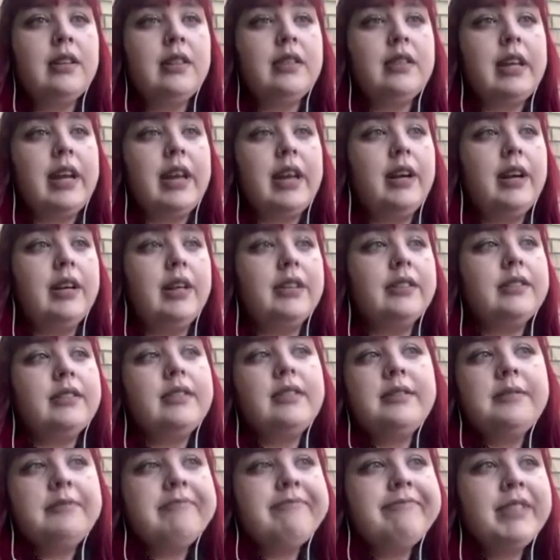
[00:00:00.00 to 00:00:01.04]

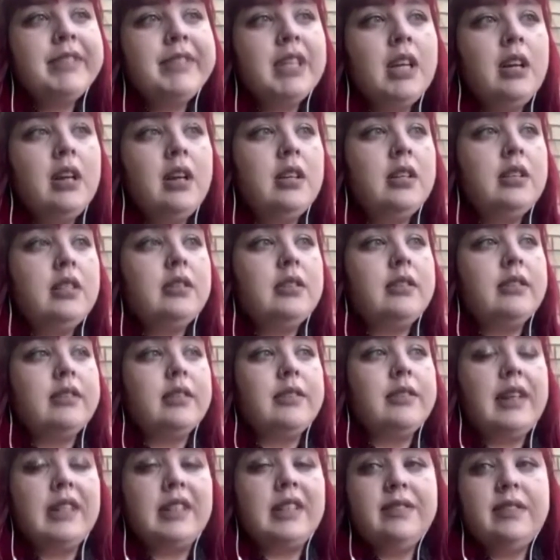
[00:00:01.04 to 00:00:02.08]
there's there's
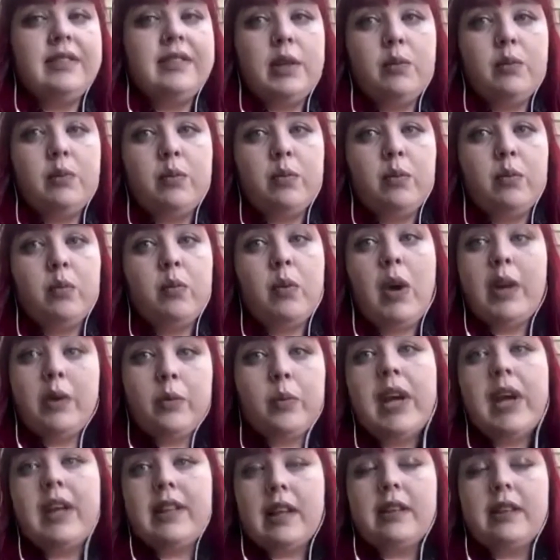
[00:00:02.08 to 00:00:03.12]
effectively one
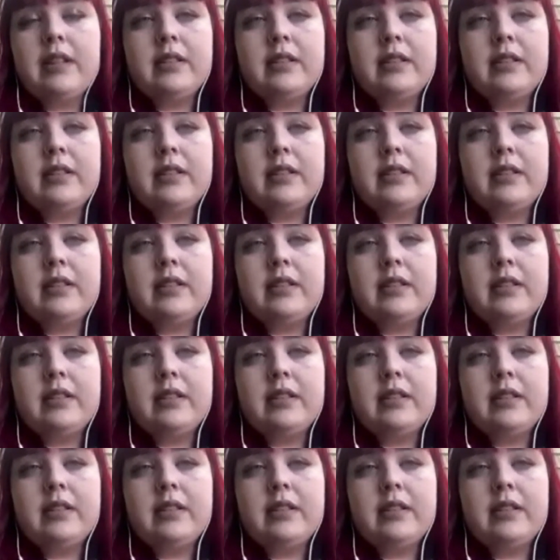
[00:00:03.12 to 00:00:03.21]
way that